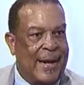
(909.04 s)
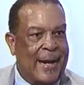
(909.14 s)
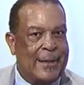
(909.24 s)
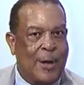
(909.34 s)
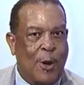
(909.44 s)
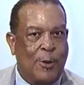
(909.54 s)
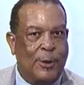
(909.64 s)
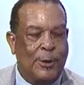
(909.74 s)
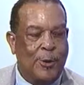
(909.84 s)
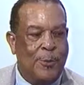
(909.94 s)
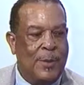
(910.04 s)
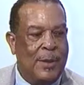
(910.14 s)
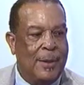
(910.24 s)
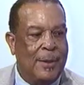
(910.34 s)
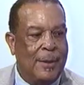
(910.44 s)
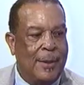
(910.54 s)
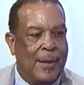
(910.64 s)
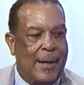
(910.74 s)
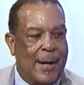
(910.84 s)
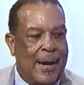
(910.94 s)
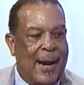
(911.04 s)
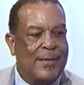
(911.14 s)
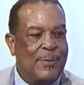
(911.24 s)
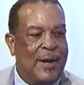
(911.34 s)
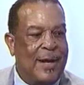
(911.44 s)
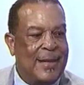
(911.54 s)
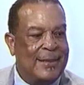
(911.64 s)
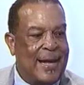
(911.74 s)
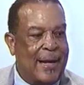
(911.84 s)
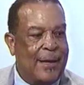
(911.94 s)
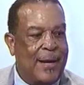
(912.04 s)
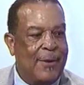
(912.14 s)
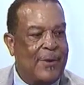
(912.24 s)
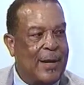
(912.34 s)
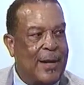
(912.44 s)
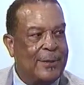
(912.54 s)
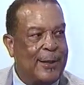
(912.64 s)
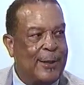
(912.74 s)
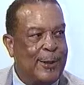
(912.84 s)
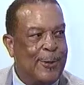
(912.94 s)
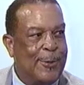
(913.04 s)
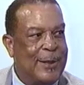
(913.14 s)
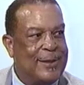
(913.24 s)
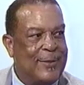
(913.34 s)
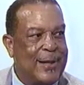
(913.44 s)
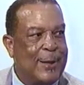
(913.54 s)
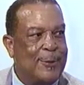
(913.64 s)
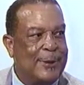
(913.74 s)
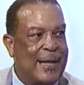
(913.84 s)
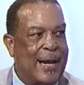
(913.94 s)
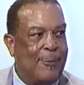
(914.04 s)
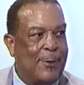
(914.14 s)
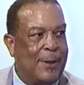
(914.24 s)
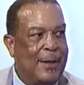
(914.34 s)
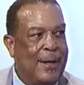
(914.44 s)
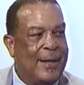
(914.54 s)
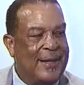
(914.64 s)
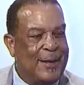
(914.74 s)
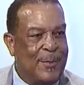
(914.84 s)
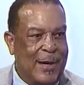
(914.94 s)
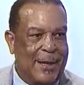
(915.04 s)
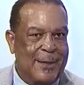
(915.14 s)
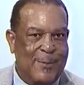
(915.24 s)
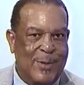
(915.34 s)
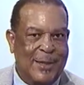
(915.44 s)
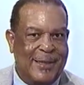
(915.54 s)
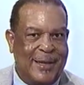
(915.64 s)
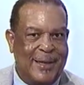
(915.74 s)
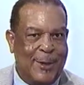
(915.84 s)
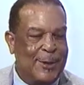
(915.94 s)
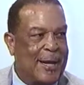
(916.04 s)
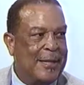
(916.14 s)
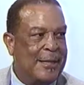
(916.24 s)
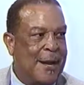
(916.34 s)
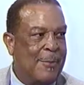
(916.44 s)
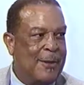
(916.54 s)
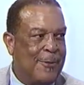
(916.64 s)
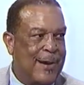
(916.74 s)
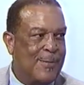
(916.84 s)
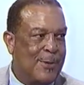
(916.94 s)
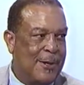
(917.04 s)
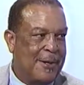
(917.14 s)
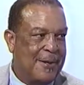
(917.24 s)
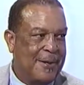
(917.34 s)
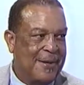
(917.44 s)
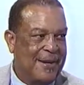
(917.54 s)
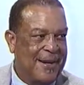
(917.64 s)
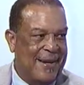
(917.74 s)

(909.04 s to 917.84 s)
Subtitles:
And my dad called and told me, asked me had I signed a contract. I said no. He said, well, don't sign one. Tell the man to get you to the bus station because you got a job in Grand Prairie.